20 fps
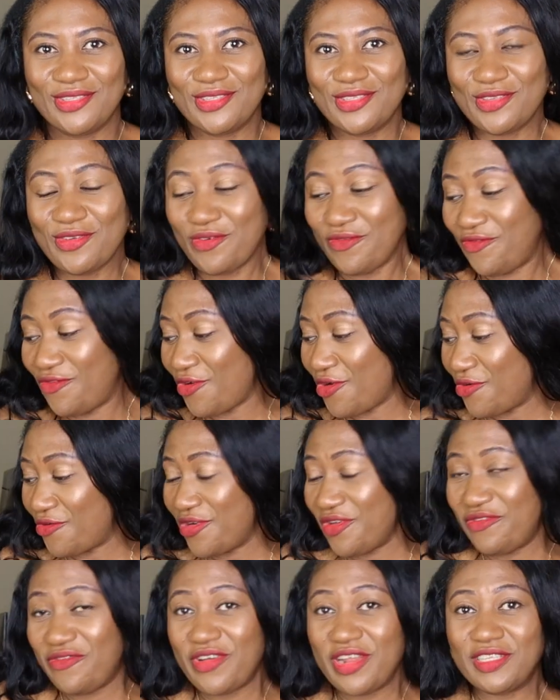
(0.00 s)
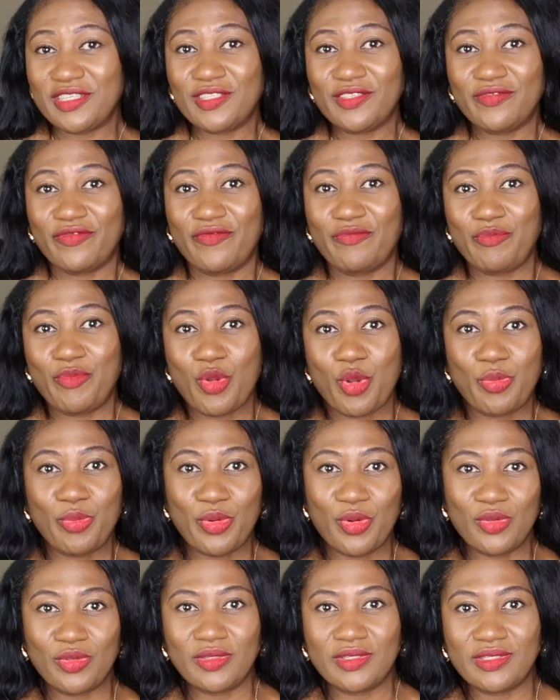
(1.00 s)
So for reference
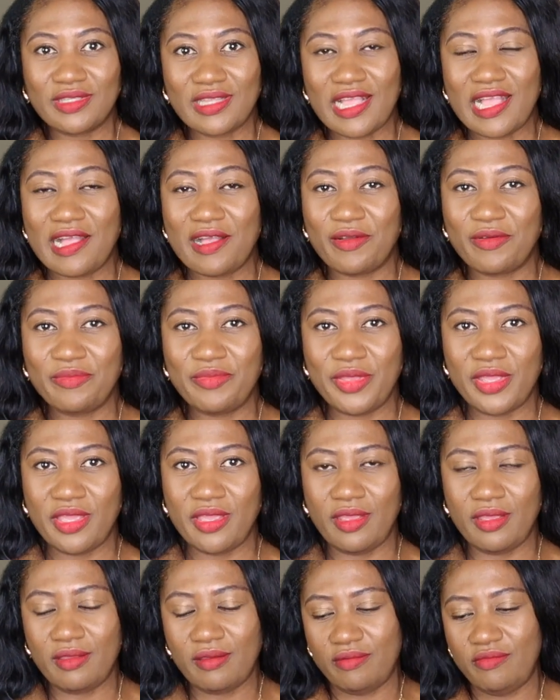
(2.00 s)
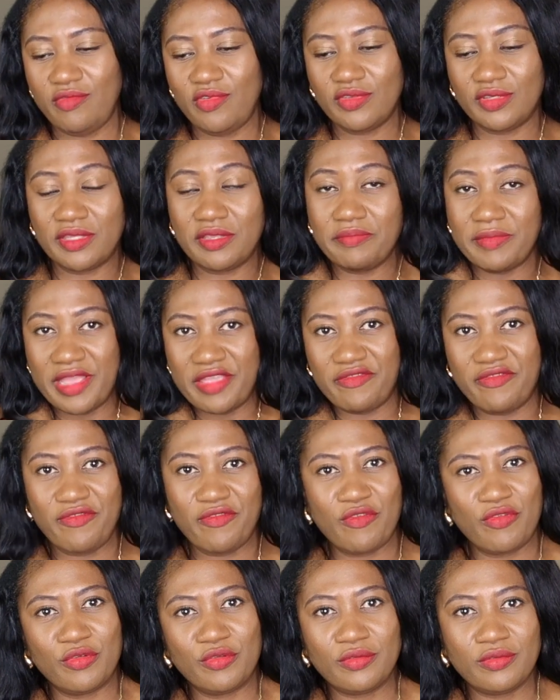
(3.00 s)
purpose, I'll be using my
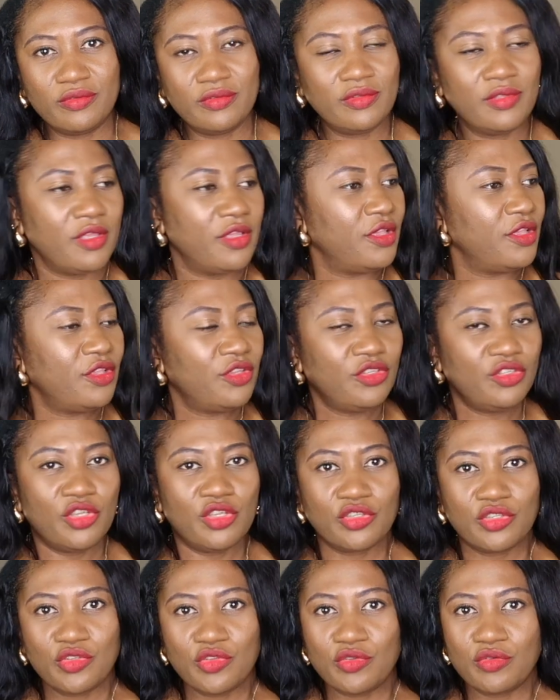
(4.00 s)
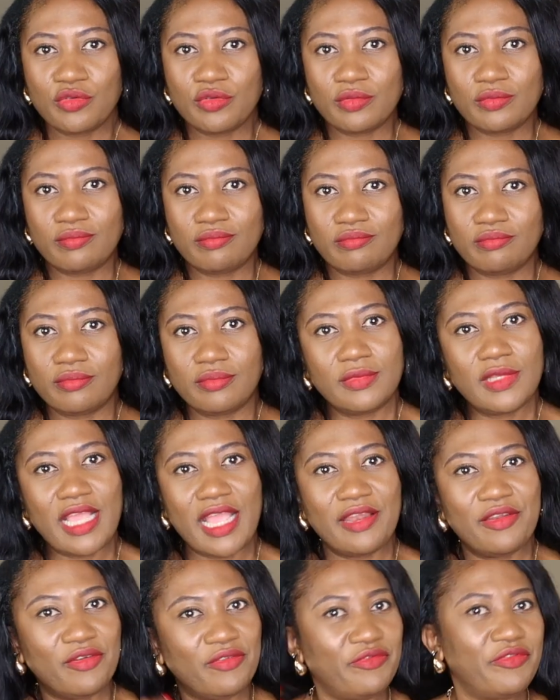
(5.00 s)
phone just to
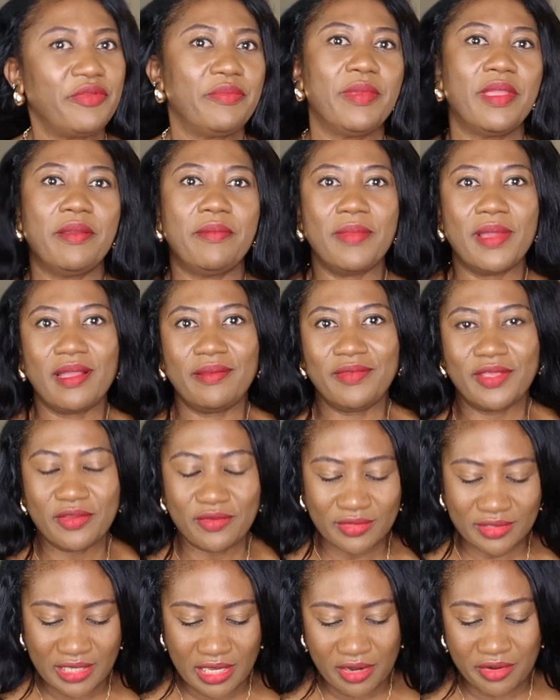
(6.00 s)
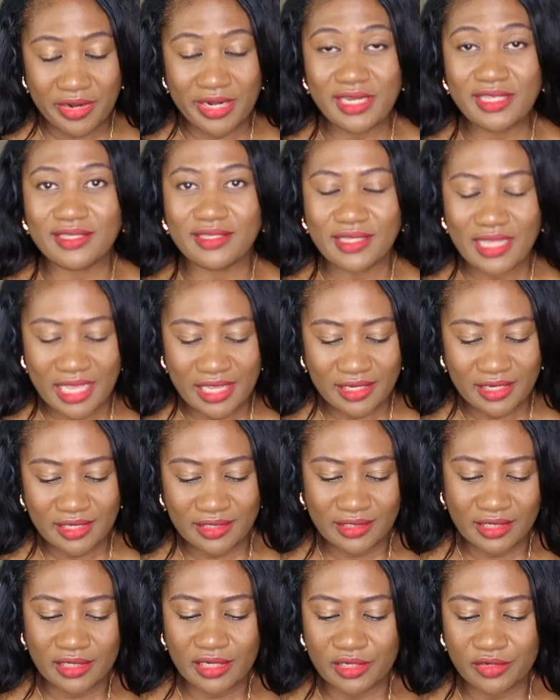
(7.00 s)
kind of remember, because I already styled
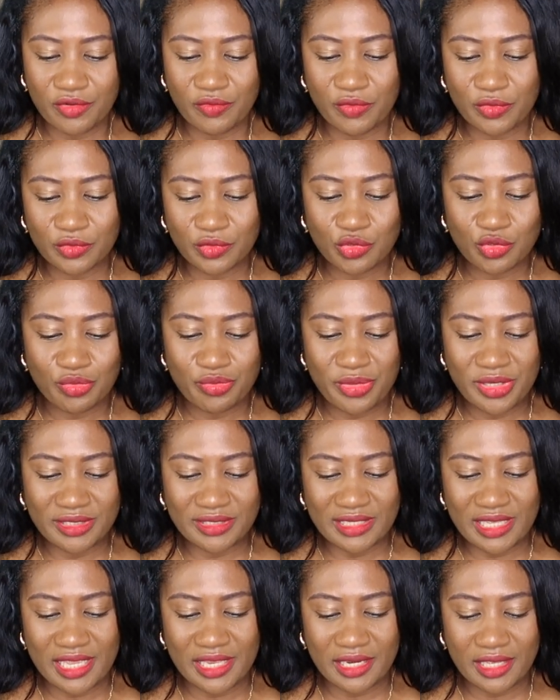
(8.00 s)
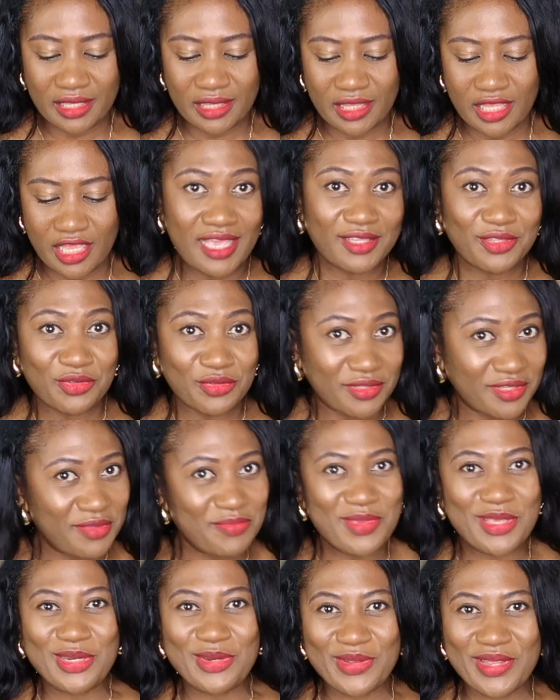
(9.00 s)
this and I don't want to miss anything. In case you see
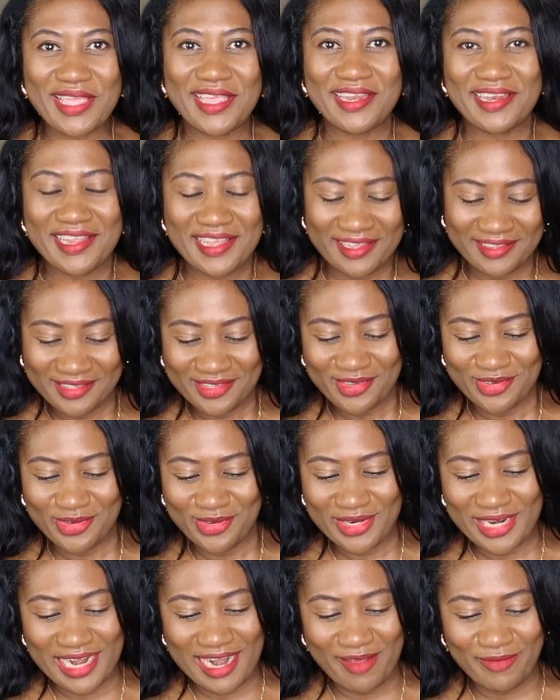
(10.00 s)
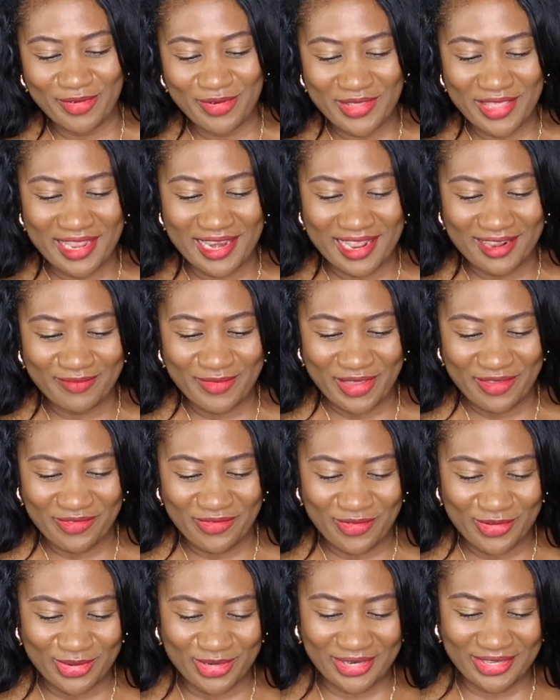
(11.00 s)
me looking down, so know that I'm looking at my
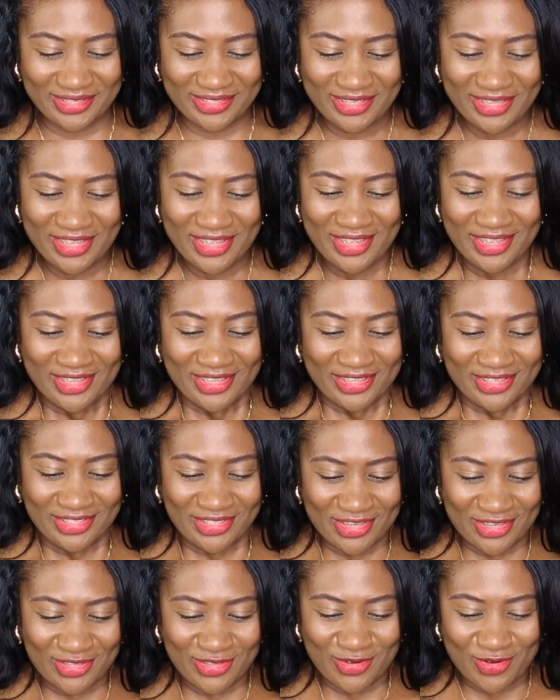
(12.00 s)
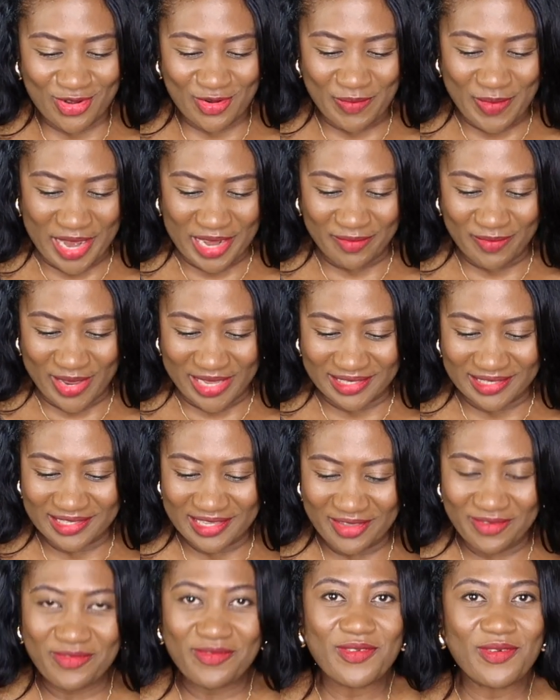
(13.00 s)
phone just to remind
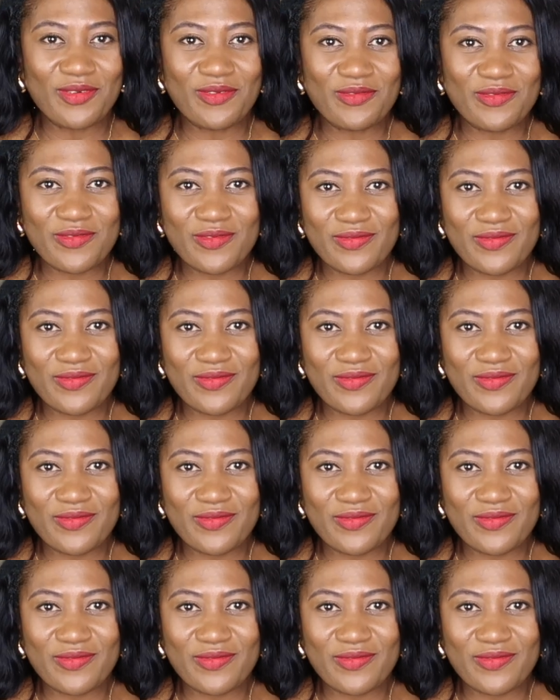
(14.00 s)
myself of,